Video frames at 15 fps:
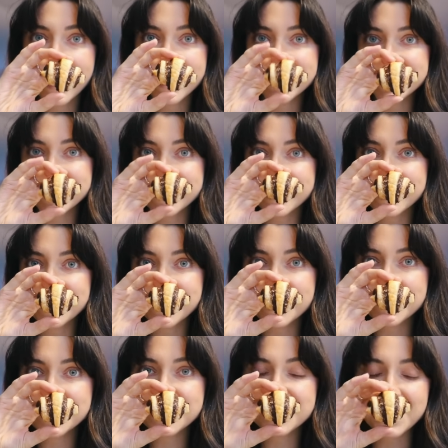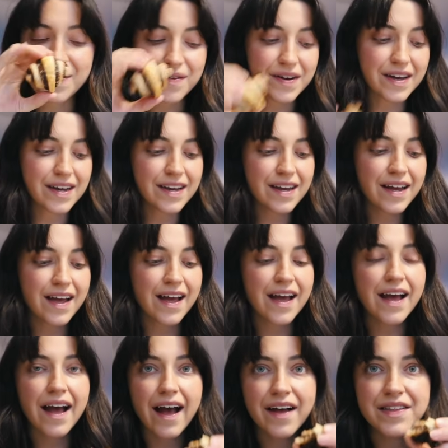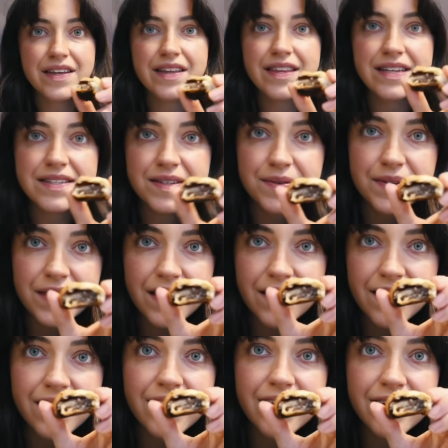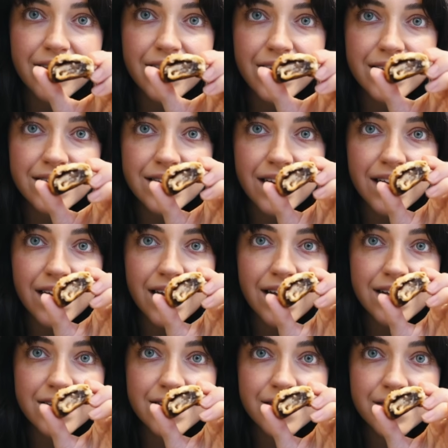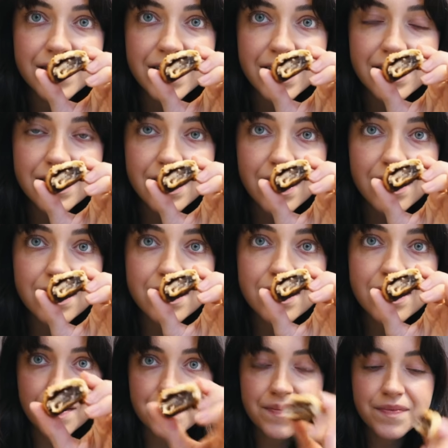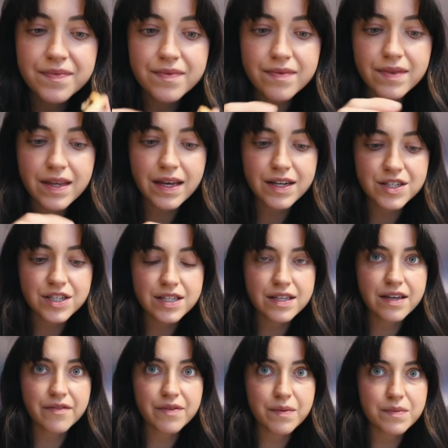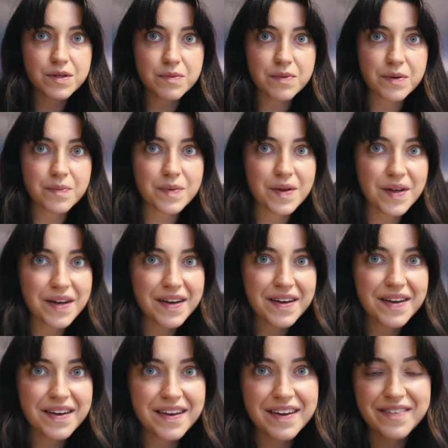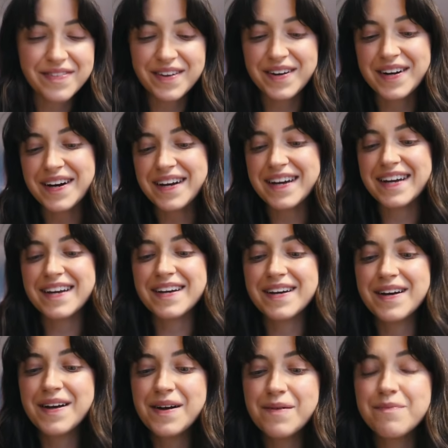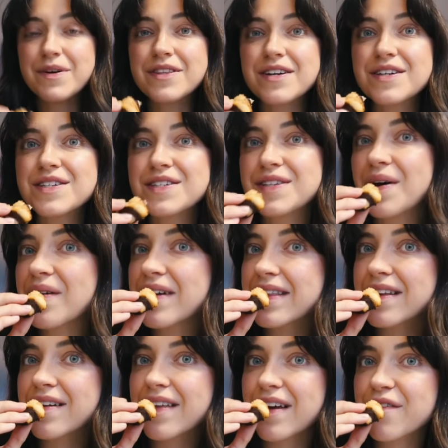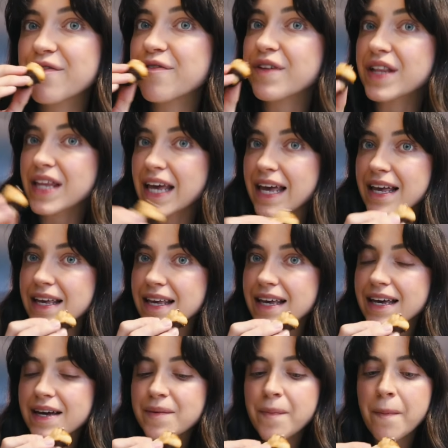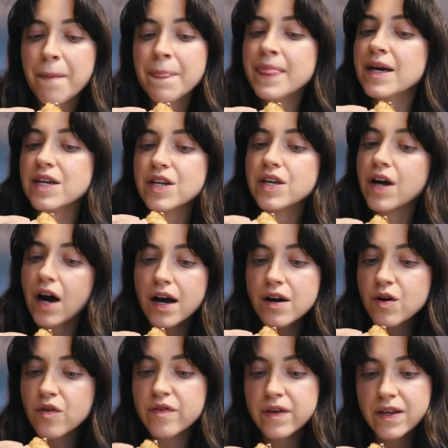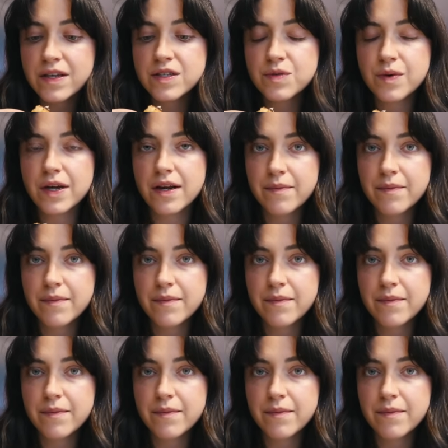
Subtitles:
Turned out so good. And then this is what they look like on the inside. I had to do a taste test. Can't just give them to people if they're not good. But they're so good. They're like flaky, not overly sweet.